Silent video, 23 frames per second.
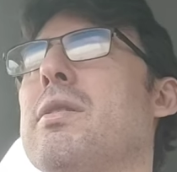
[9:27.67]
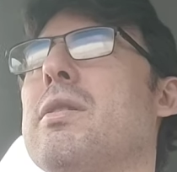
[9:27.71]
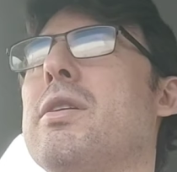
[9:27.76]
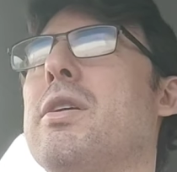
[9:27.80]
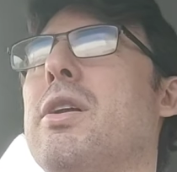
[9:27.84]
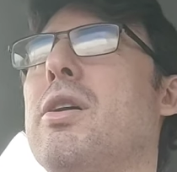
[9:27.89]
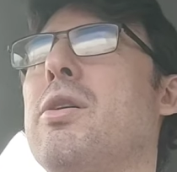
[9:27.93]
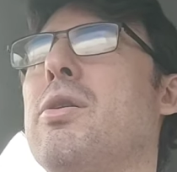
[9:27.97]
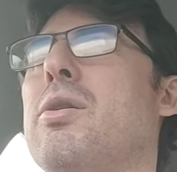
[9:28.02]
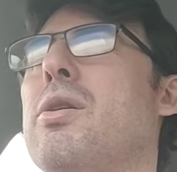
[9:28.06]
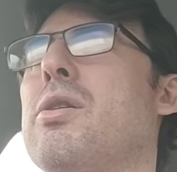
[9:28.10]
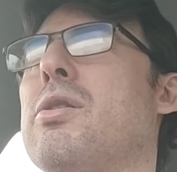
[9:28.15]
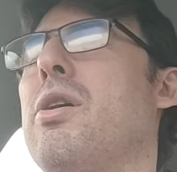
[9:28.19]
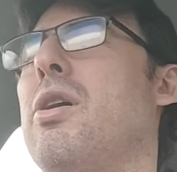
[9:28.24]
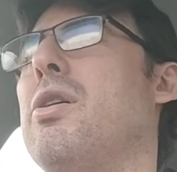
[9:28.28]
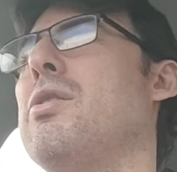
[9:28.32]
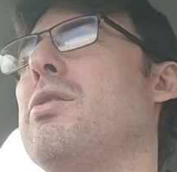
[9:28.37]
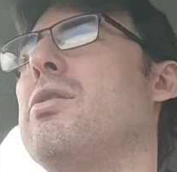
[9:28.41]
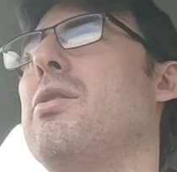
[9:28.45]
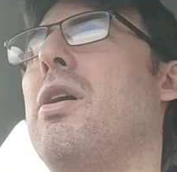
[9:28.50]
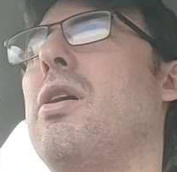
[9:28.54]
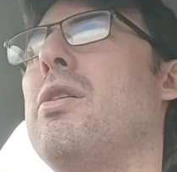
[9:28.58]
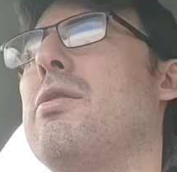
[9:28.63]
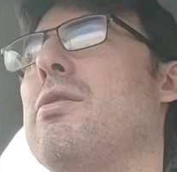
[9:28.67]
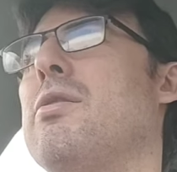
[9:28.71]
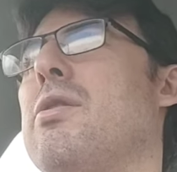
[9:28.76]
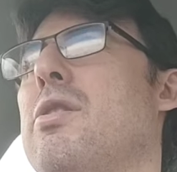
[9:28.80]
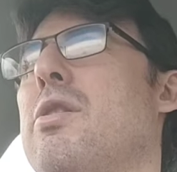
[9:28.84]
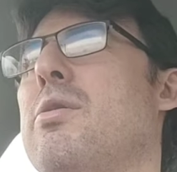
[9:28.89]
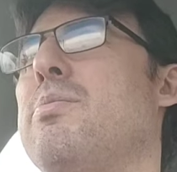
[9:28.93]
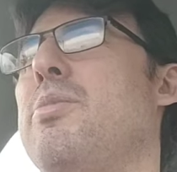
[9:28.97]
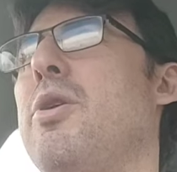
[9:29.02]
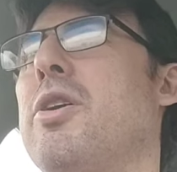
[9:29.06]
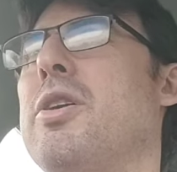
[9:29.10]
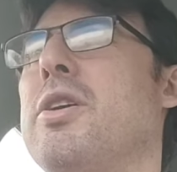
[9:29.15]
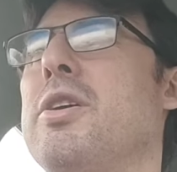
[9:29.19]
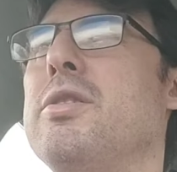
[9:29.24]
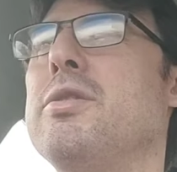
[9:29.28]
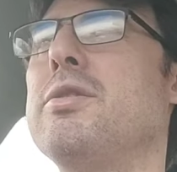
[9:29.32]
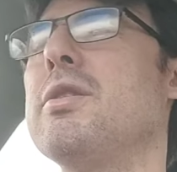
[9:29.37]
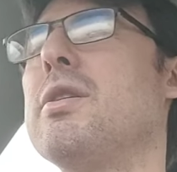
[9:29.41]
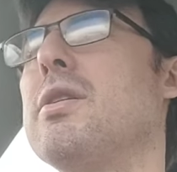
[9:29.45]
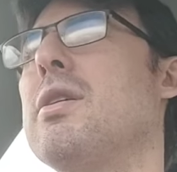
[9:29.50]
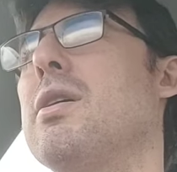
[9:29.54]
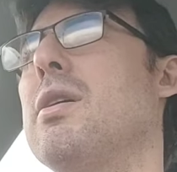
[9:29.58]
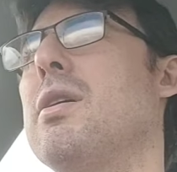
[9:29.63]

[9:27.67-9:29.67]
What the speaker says: you know, or the other little bunnies.